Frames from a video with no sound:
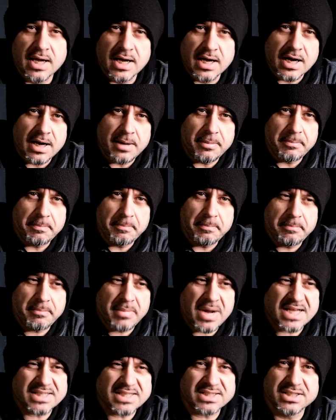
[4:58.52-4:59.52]
a
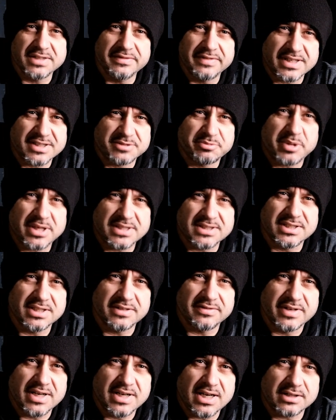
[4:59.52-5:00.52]
massive
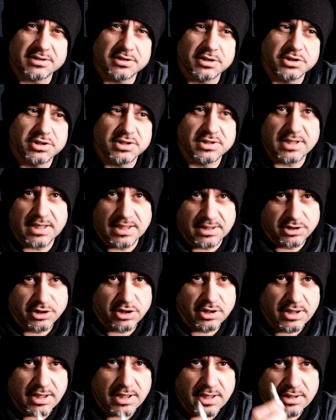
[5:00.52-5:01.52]
expensive cartridges like
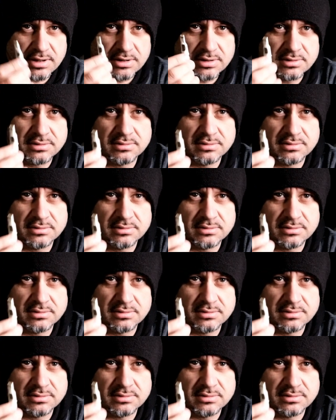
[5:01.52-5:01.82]
Cheyenne